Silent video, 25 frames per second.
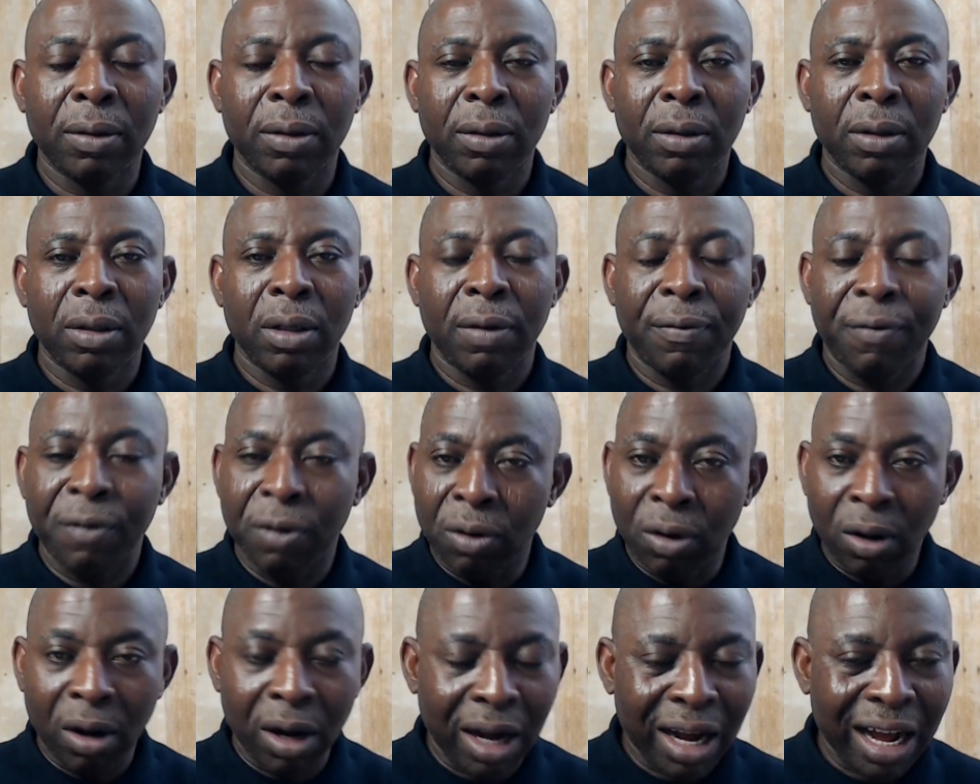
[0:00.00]
if you don't
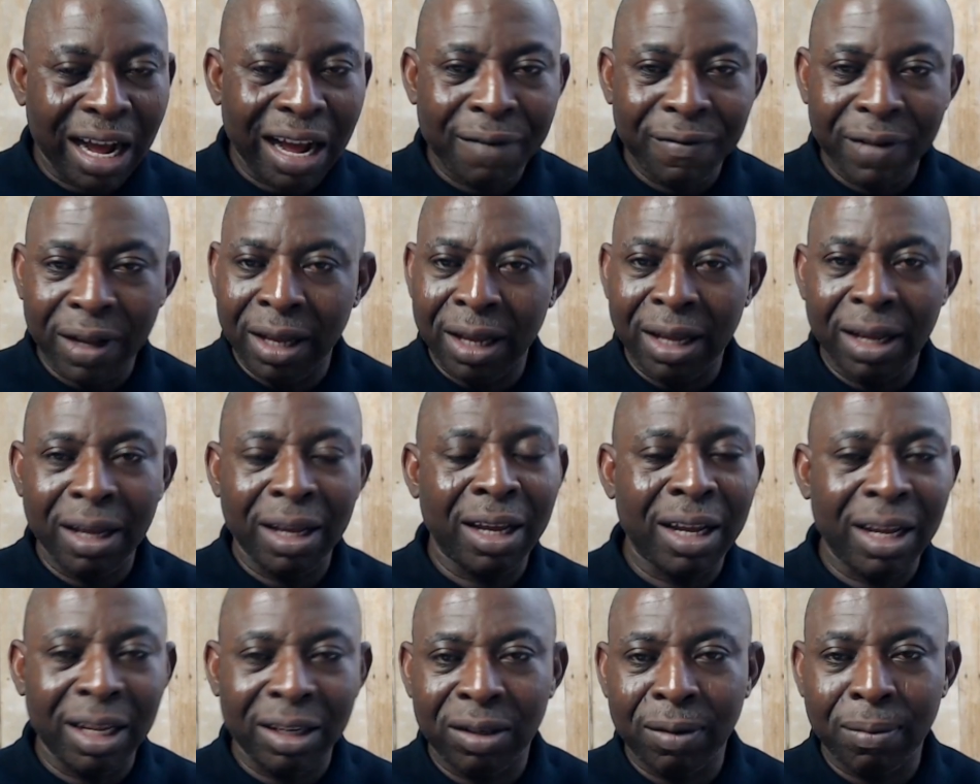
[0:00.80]
have a, a,
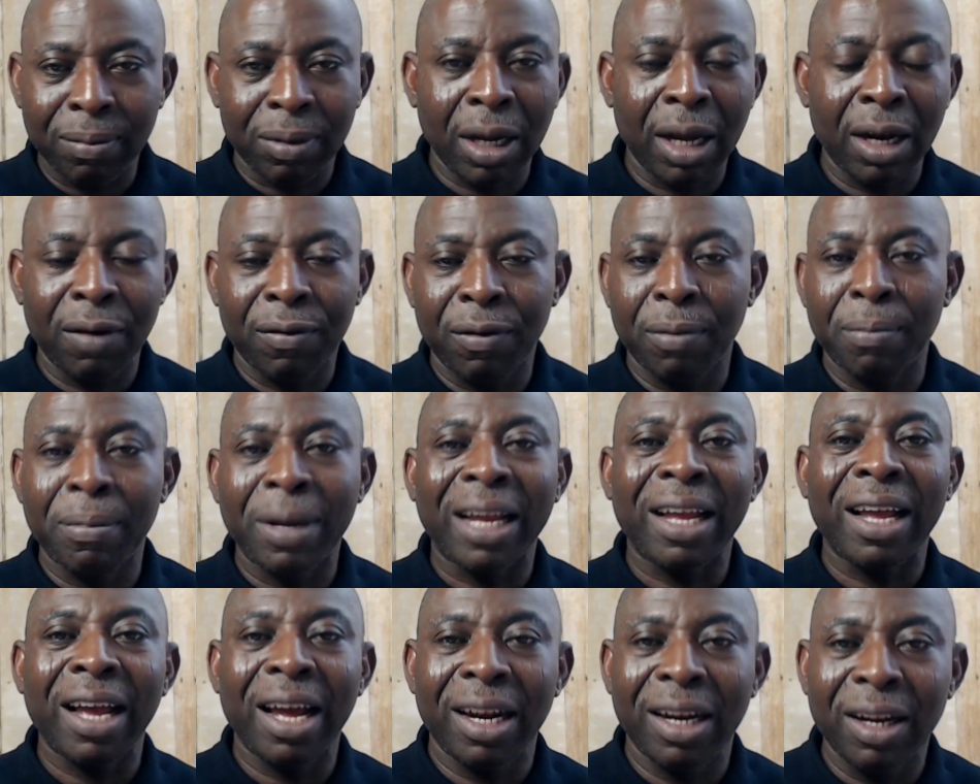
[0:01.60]
some kind of a
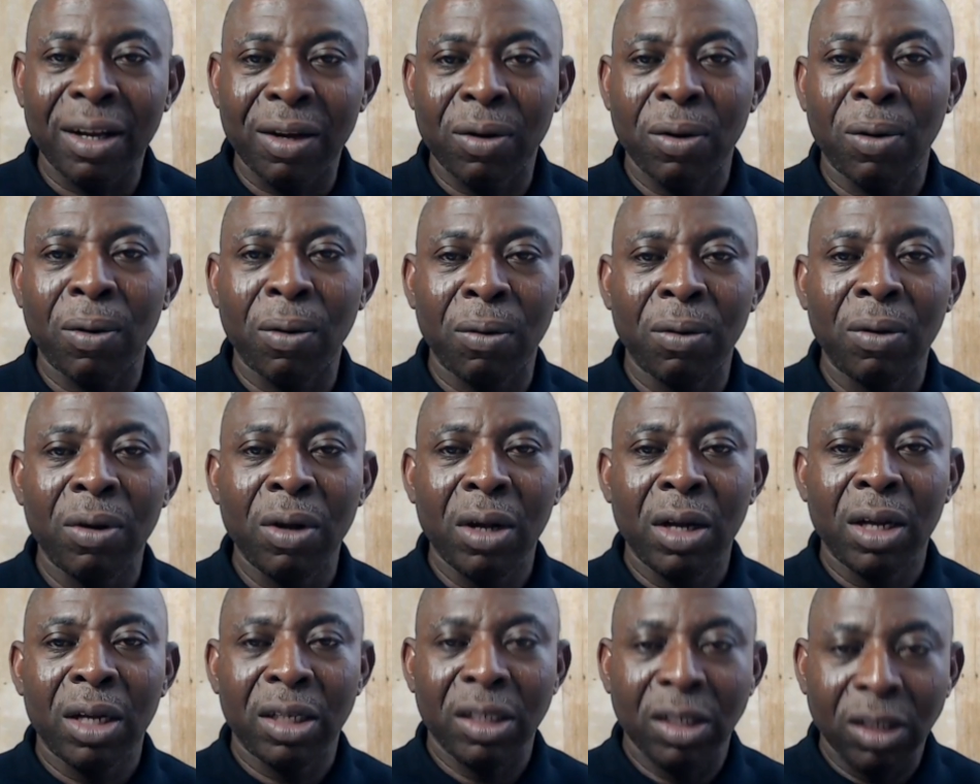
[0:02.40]
mechanical
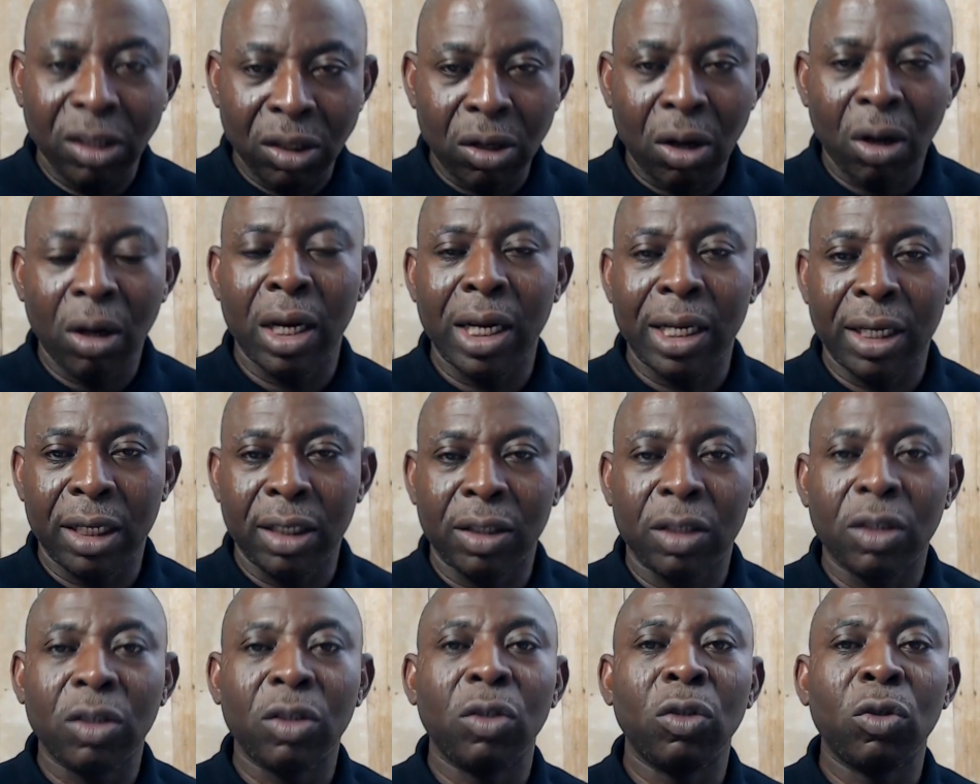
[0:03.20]
knowledge
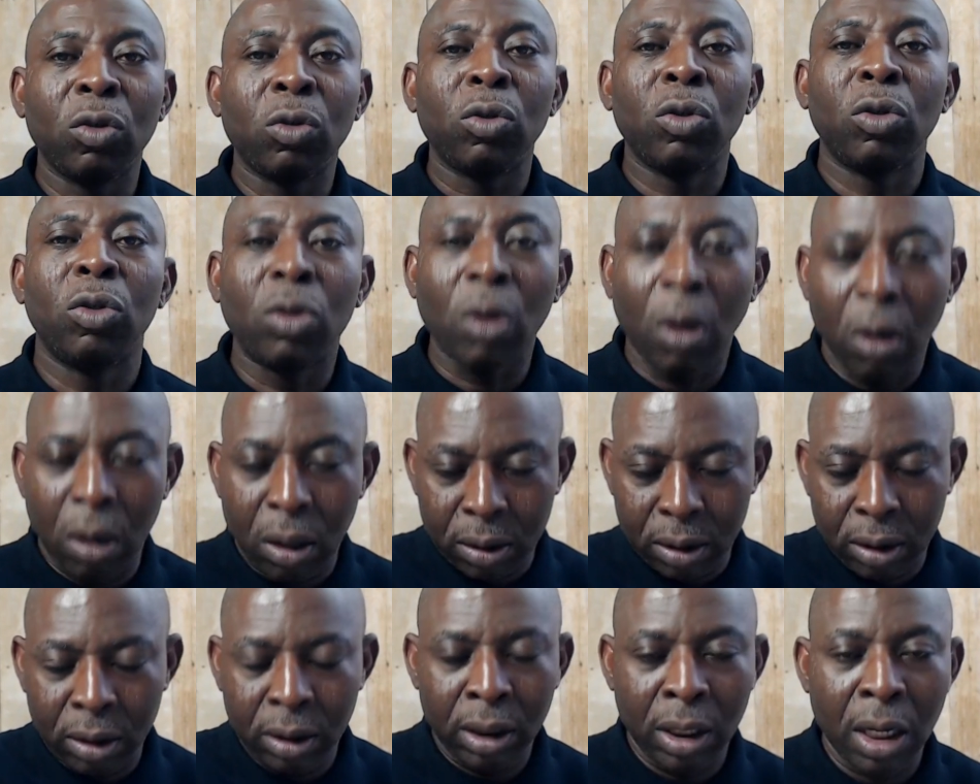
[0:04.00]
you
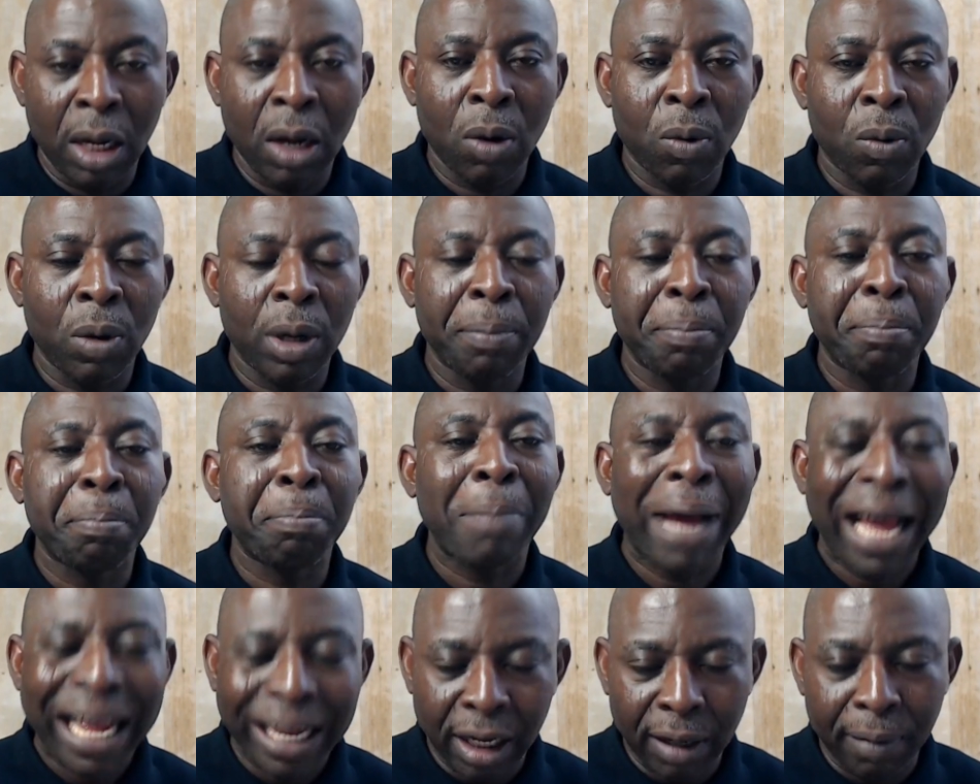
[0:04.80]
don't they will
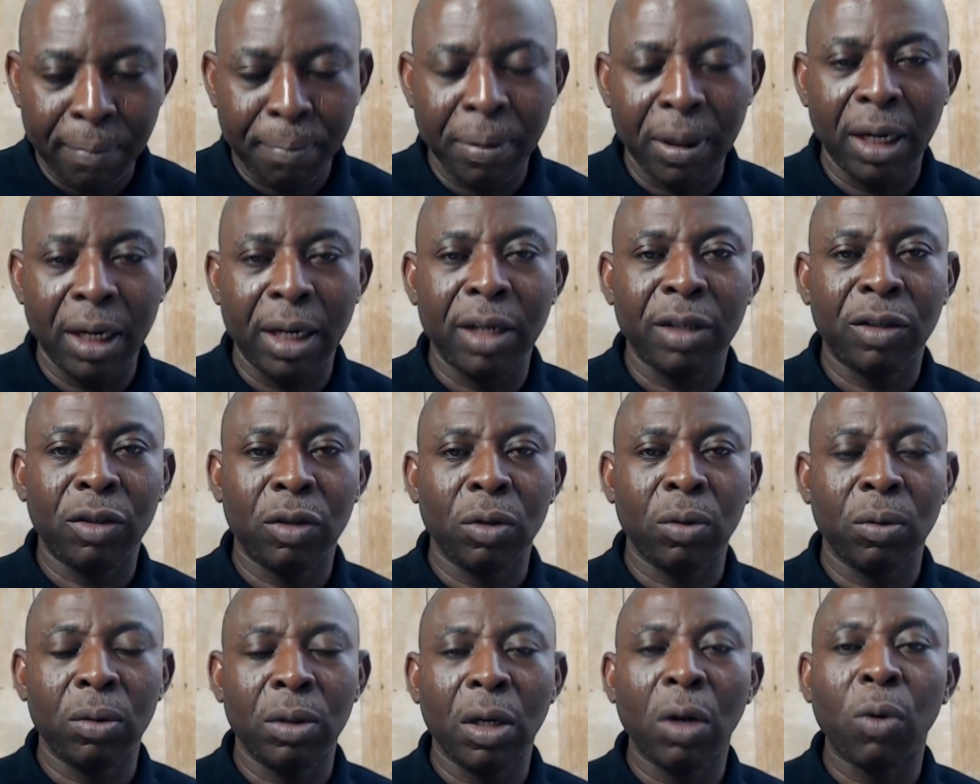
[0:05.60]
manipulate you
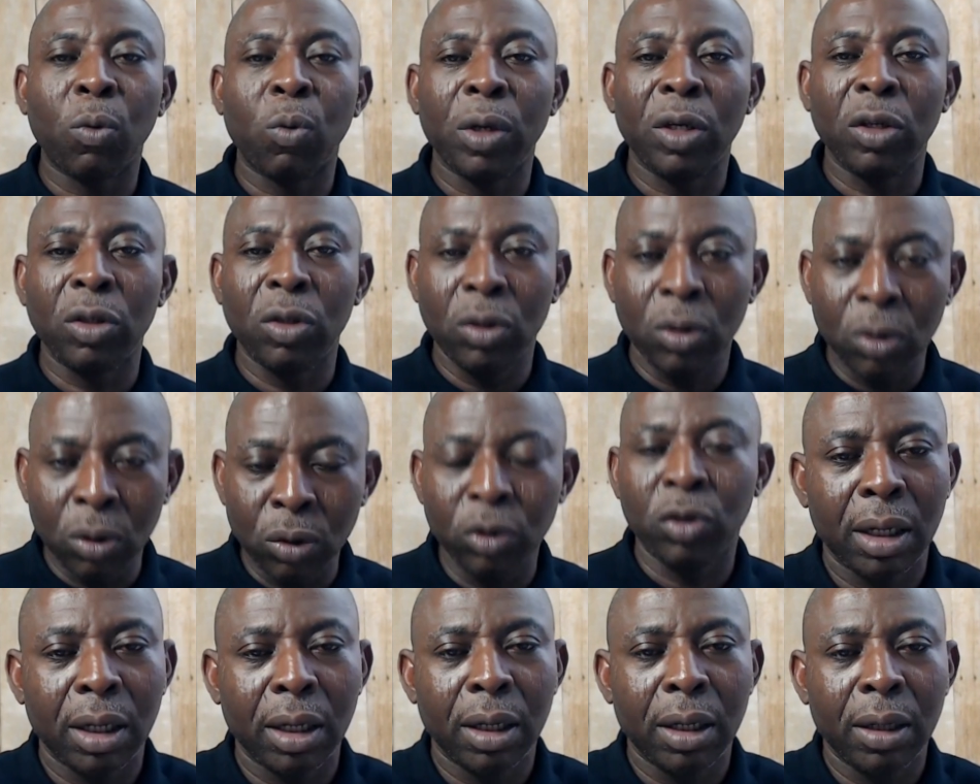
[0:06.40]
they will use
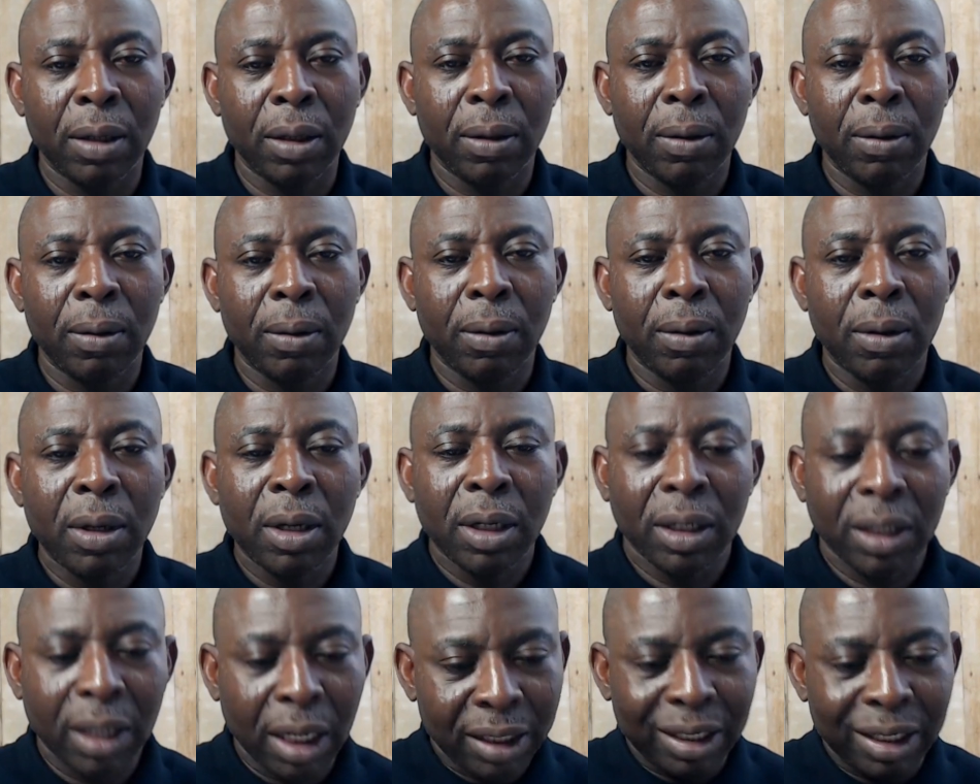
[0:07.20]
you
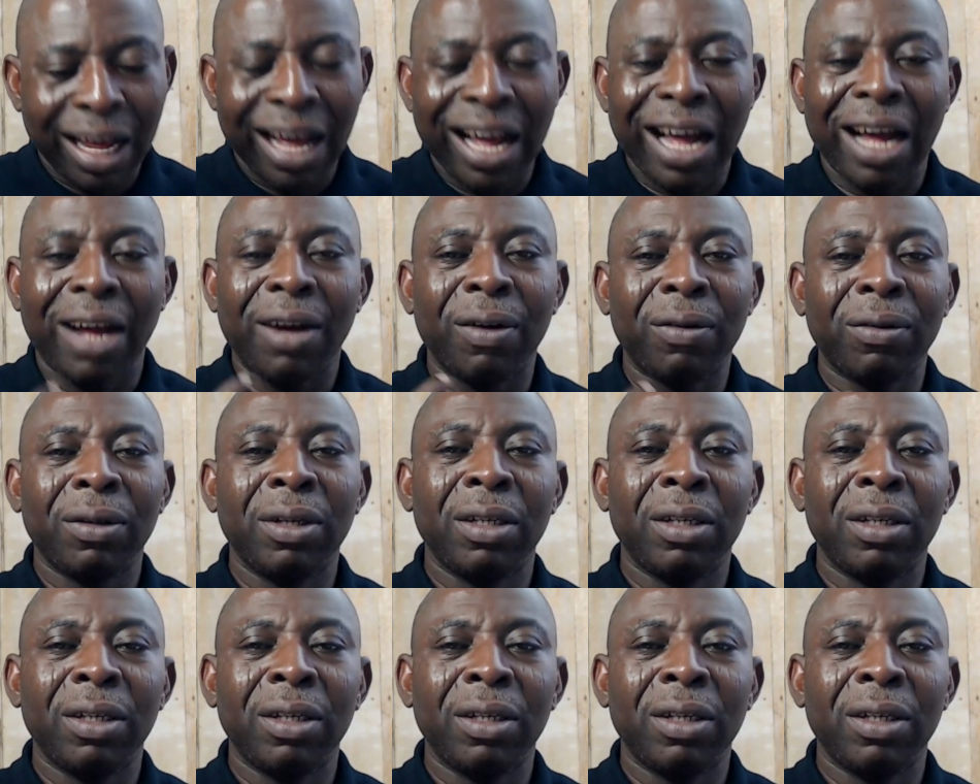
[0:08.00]
that's how